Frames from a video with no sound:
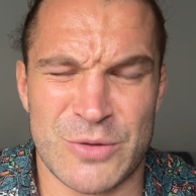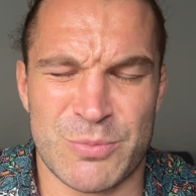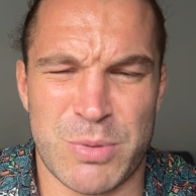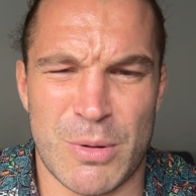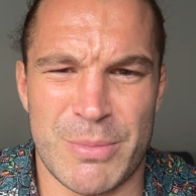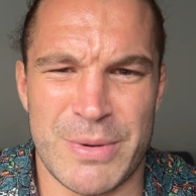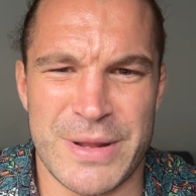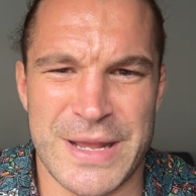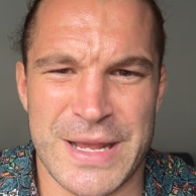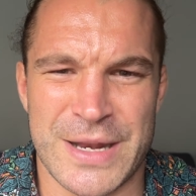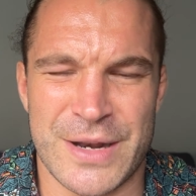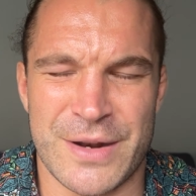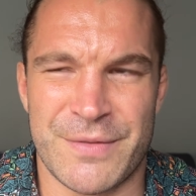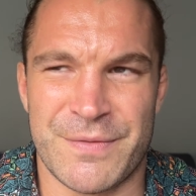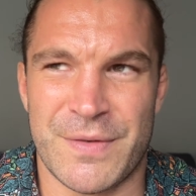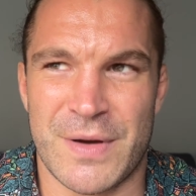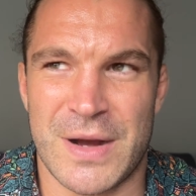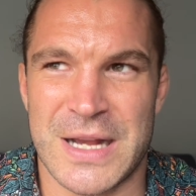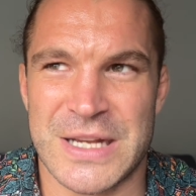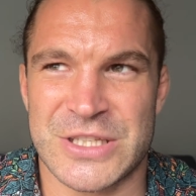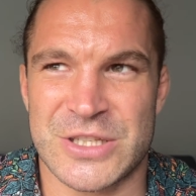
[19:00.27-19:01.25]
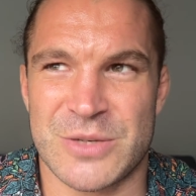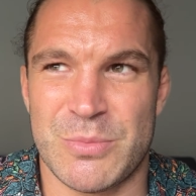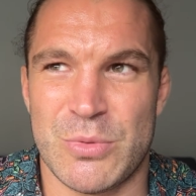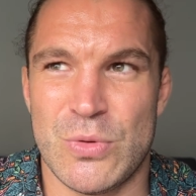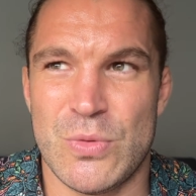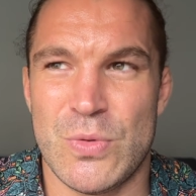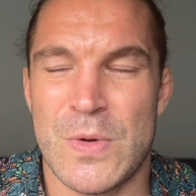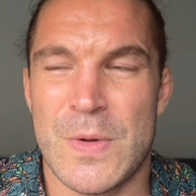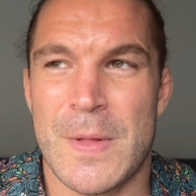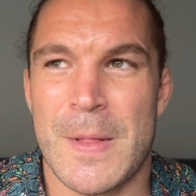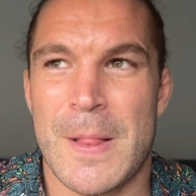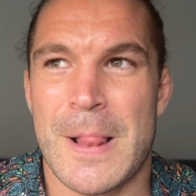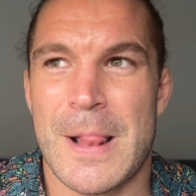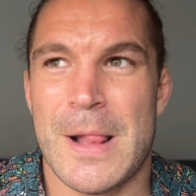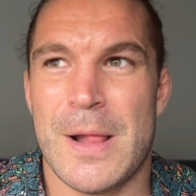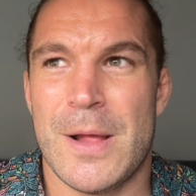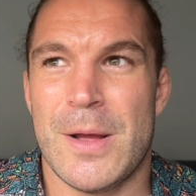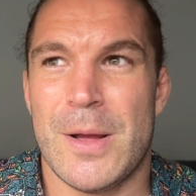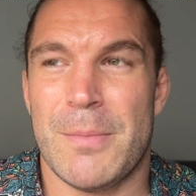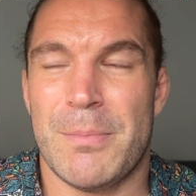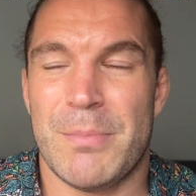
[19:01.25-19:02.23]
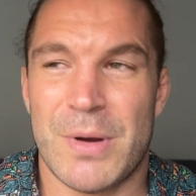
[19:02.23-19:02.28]
probably inadvisable,
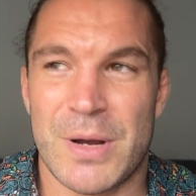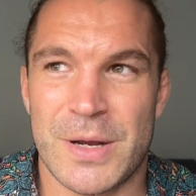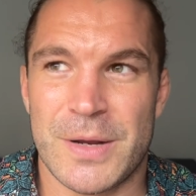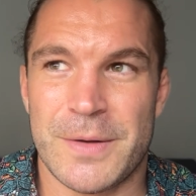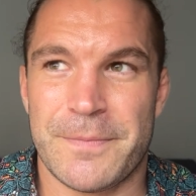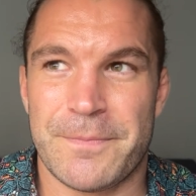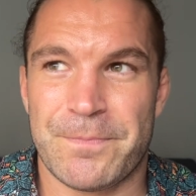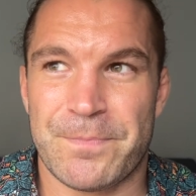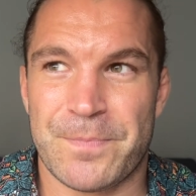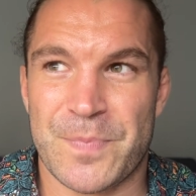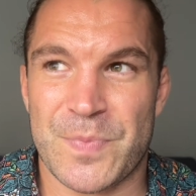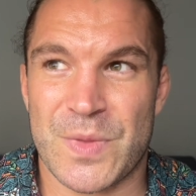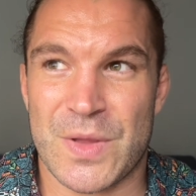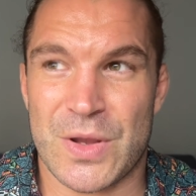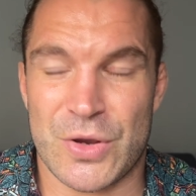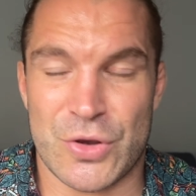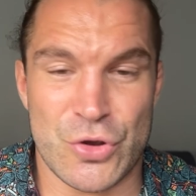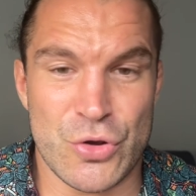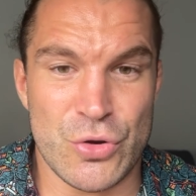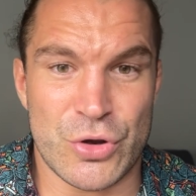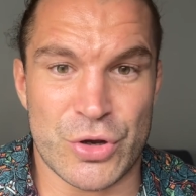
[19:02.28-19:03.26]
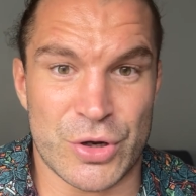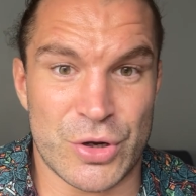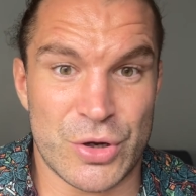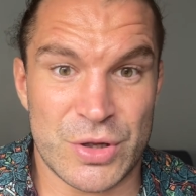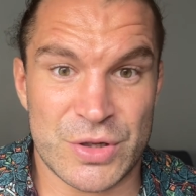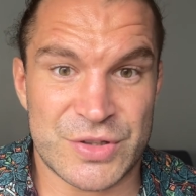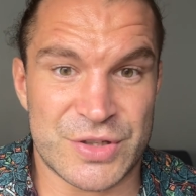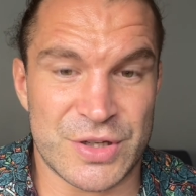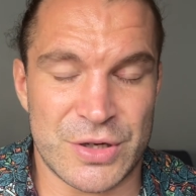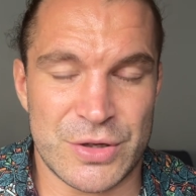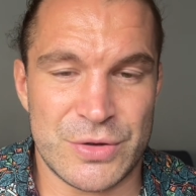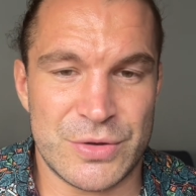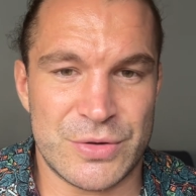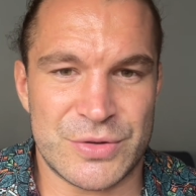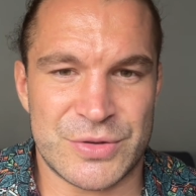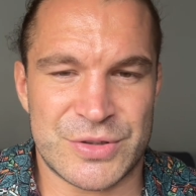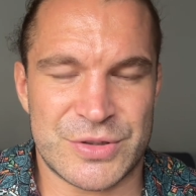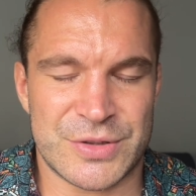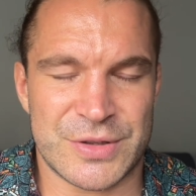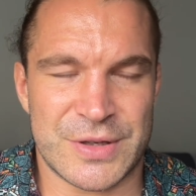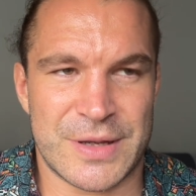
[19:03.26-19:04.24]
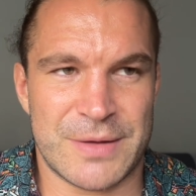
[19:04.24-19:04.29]
but you can look to
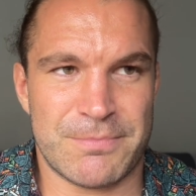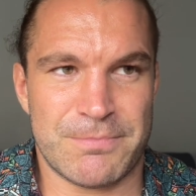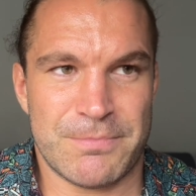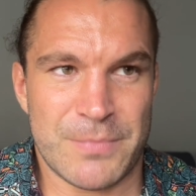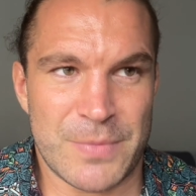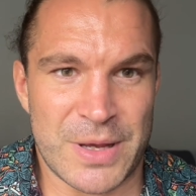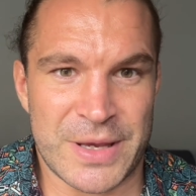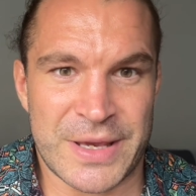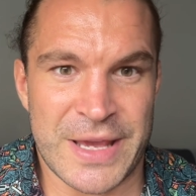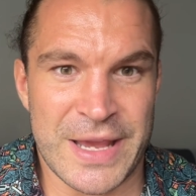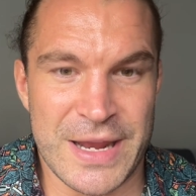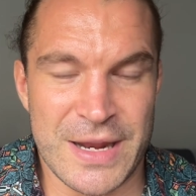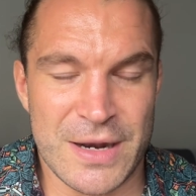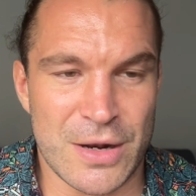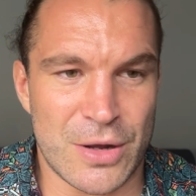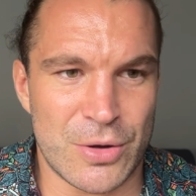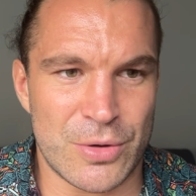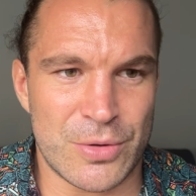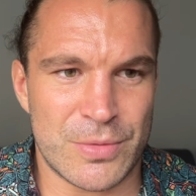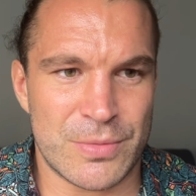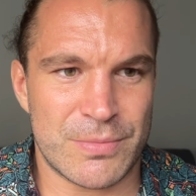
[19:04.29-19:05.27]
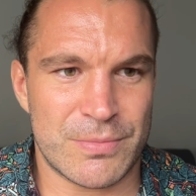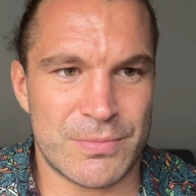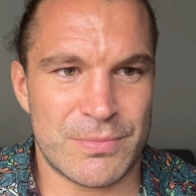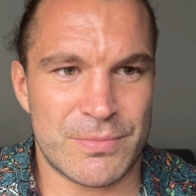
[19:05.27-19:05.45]
lose 1 kilo